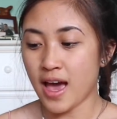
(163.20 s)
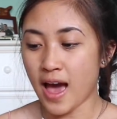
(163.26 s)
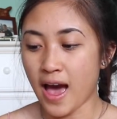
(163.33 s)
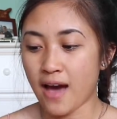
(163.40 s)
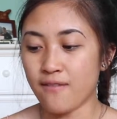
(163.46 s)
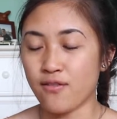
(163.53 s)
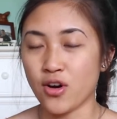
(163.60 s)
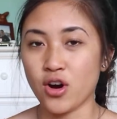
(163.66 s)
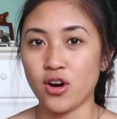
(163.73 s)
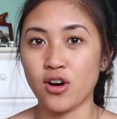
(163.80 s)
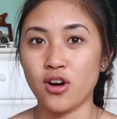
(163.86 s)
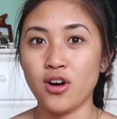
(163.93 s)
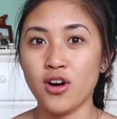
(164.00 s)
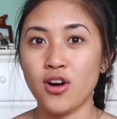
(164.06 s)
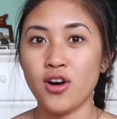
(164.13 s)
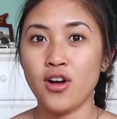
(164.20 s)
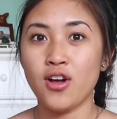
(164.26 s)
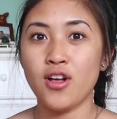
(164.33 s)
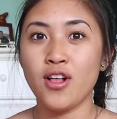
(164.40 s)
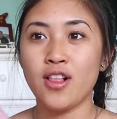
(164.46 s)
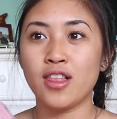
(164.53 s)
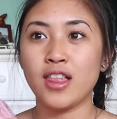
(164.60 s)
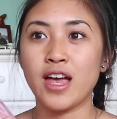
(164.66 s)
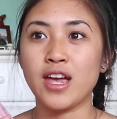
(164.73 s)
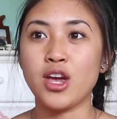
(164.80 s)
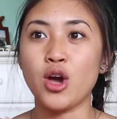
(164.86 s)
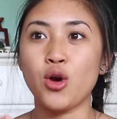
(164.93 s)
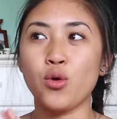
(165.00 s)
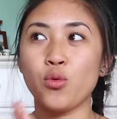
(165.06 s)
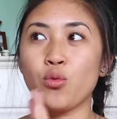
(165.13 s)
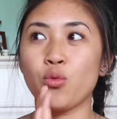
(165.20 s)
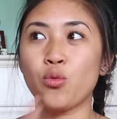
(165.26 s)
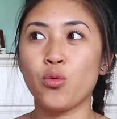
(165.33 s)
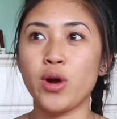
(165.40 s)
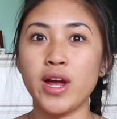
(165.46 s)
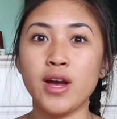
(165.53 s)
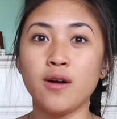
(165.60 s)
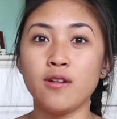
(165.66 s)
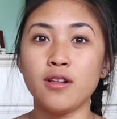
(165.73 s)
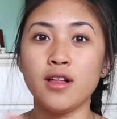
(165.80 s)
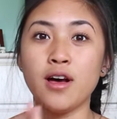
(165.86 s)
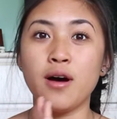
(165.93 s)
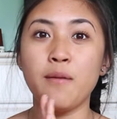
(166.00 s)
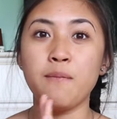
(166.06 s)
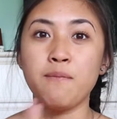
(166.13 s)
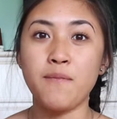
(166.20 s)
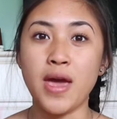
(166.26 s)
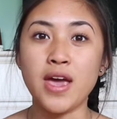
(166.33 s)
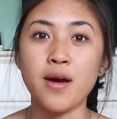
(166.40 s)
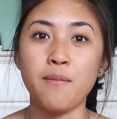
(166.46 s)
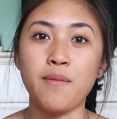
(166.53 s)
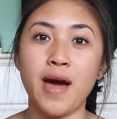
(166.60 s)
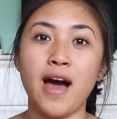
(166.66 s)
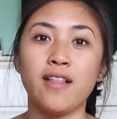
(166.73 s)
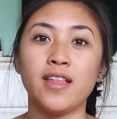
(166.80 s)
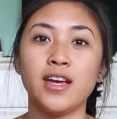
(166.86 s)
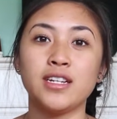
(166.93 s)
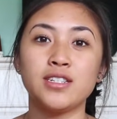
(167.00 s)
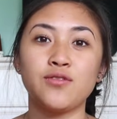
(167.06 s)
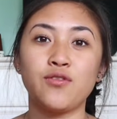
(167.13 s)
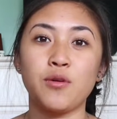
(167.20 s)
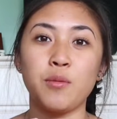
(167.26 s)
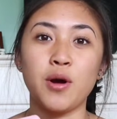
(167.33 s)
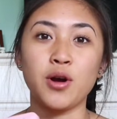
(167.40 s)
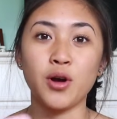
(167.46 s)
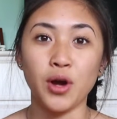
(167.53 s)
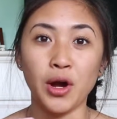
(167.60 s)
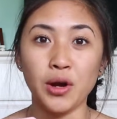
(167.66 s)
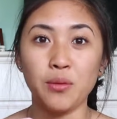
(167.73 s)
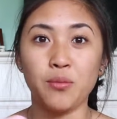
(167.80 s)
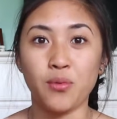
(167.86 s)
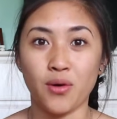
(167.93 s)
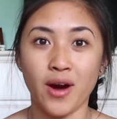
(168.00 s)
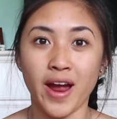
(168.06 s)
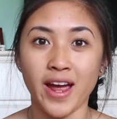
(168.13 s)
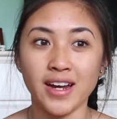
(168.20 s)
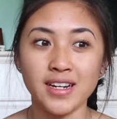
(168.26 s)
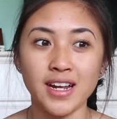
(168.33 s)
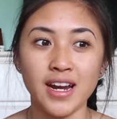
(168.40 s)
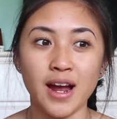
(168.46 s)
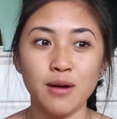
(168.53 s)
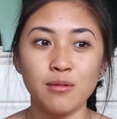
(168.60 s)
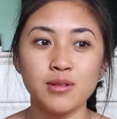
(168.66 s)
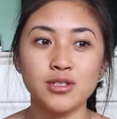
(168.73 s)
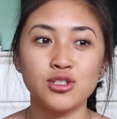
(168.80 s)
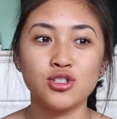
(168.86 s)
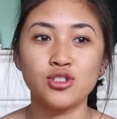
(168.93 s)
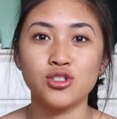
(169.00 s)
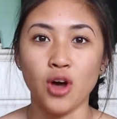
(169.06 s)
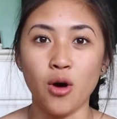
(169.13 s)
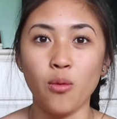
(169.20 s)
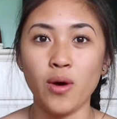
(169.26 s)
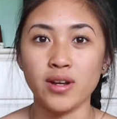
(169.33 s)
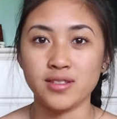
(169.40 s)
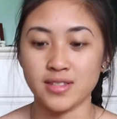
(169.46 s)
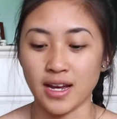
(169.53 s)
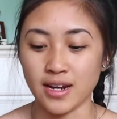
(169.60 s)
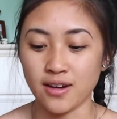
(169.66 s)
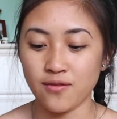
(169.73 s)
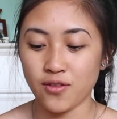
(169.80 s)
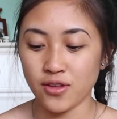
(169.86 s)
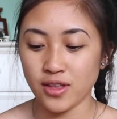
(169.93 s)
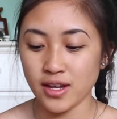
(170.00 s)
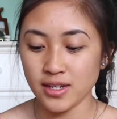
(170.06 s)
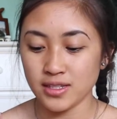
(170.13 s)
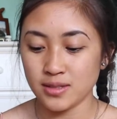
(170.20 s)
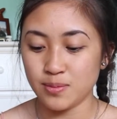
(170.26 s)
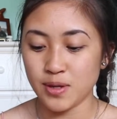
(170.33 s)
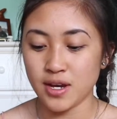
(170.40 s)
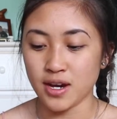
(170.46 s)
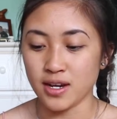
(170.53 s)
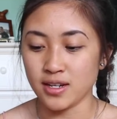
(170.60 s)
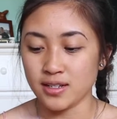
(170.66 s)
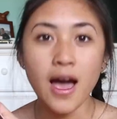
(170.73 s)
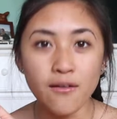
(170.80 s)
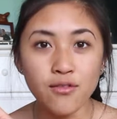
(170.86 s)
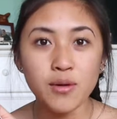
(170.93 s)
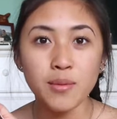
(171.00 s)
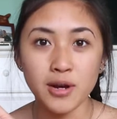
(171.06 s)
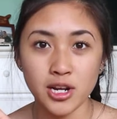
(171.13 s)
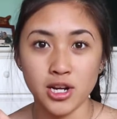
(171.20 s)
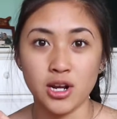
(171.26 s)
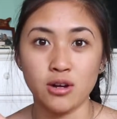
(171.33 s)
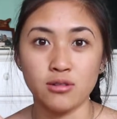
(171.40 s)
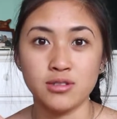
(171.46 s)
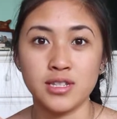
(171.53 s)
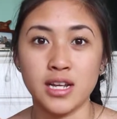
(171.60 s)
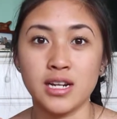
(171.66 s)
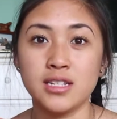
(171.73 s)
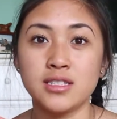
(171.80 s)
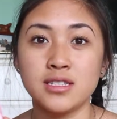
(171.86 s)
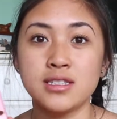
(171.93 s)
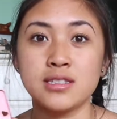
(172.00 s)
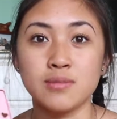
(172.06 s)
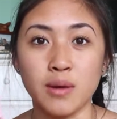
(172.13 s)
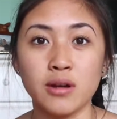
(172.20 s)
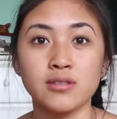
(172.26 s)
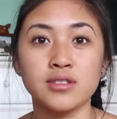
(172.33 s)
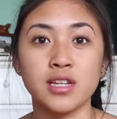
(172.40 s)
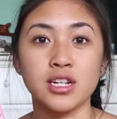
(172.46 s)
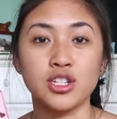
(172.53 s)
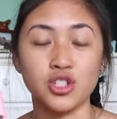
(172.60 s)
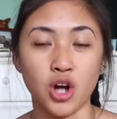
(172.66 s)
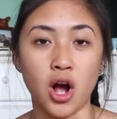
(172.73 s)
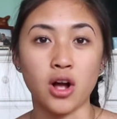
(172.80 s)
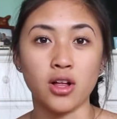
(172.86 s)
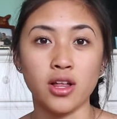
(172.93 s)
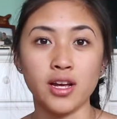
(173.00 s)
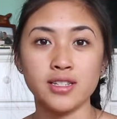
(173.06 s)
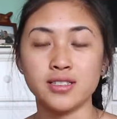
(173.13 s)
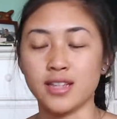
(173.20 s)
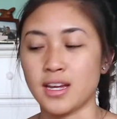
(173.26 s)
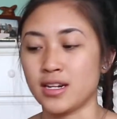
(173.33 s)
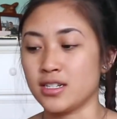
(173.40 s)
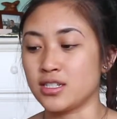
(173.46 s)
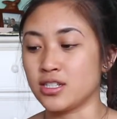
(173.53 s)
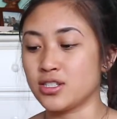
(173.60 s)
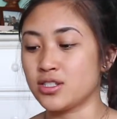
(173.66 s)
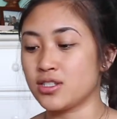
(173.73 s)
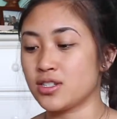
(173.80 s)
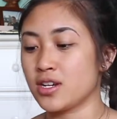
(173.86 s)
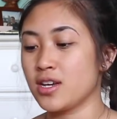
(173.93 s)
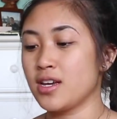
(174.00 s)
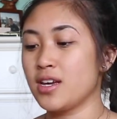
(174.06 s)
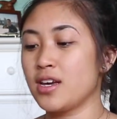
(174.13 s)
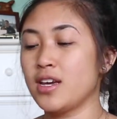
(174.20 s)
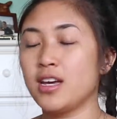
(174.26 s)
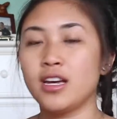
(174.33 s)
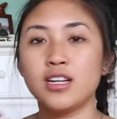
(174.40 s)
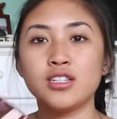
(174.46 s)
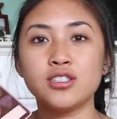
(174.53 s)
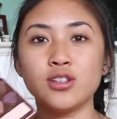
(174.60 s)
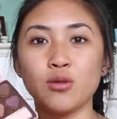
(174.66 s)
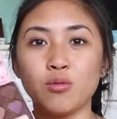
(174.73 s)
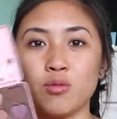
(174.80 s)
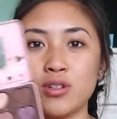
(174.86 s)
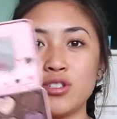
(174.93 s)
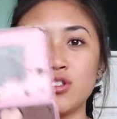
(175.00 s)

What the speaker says: ever like real makeup palette from a good brand, and I was so excited for this because everybody knows that it smells like chocolates, and it just was